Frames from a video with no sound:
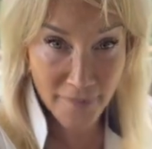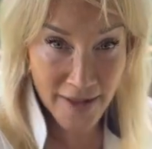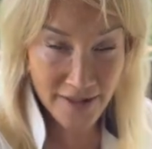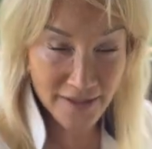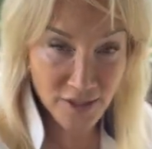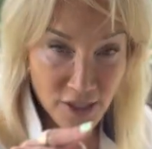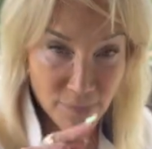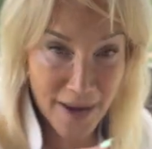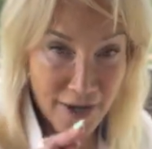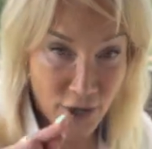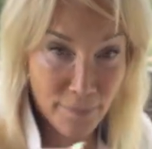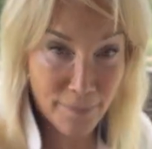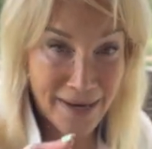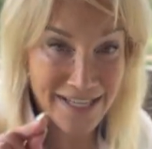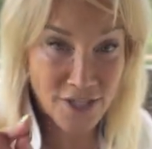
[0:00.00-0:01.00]
That's
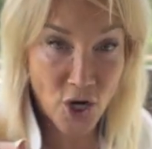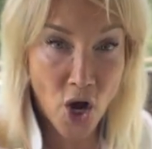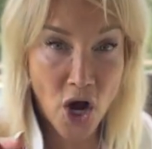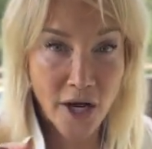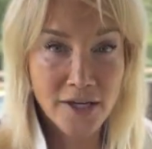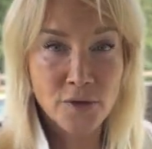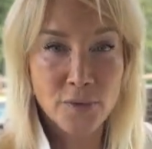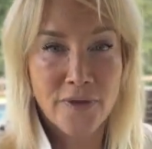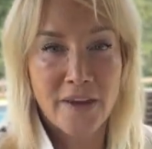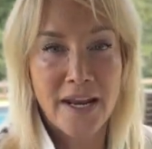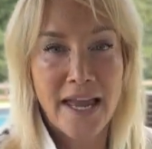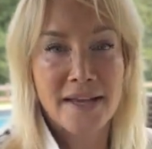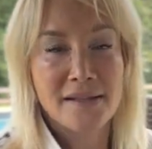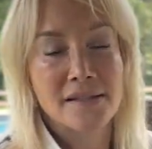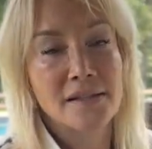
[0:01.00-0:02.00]
Inspired by Dogs with an
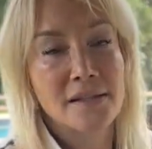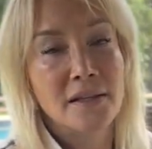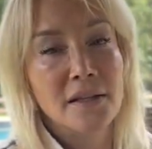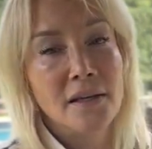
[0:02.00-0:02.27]
S